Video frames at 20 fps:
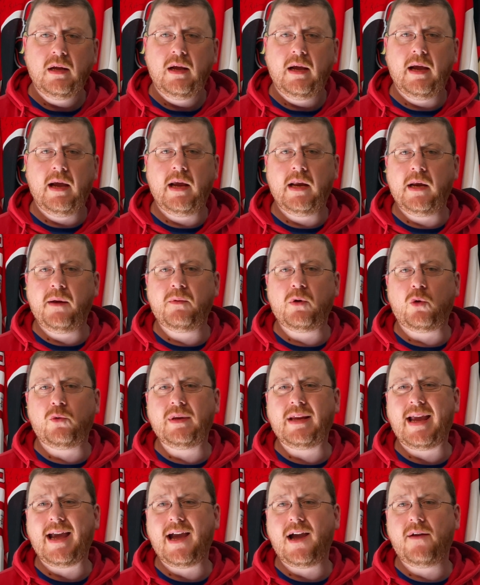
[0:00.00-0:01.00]
and they would
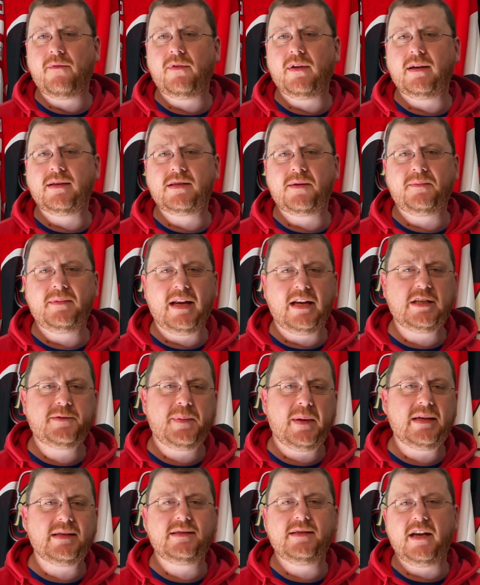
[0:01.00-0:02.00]
only have some dead
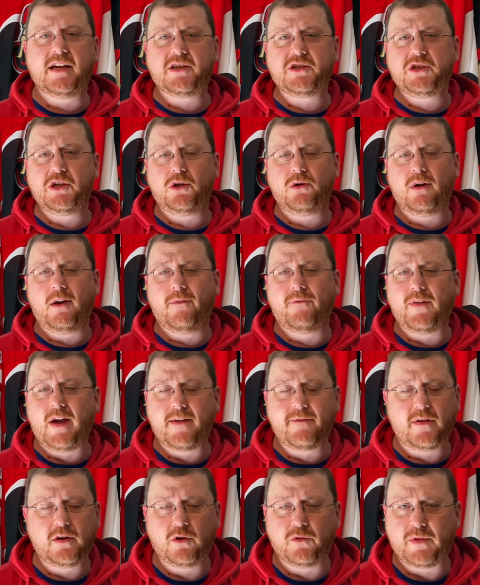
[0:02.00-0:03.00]
space next year of
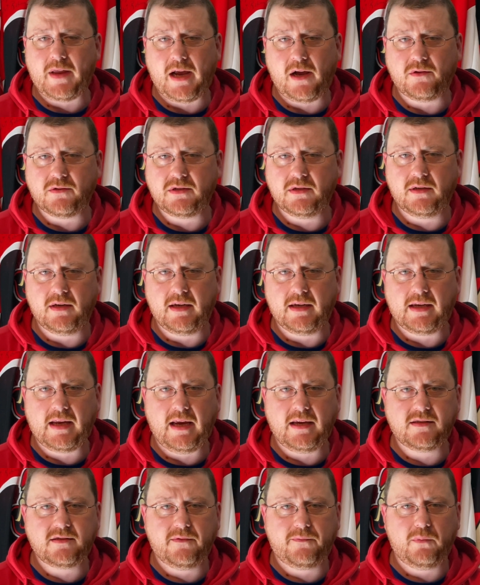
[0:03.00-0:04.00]
$500,000 in the
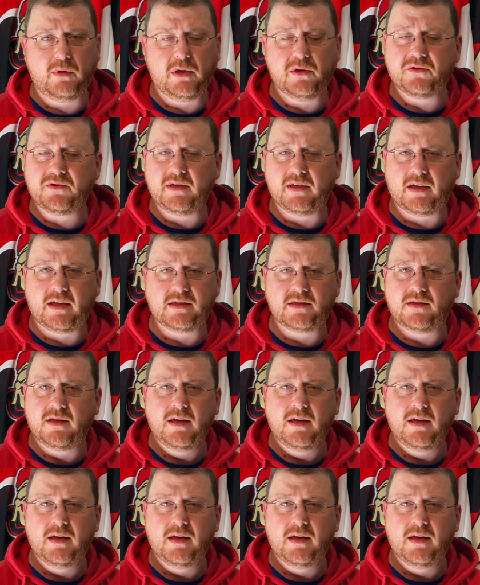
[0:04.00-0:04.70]
case of Nielsen, because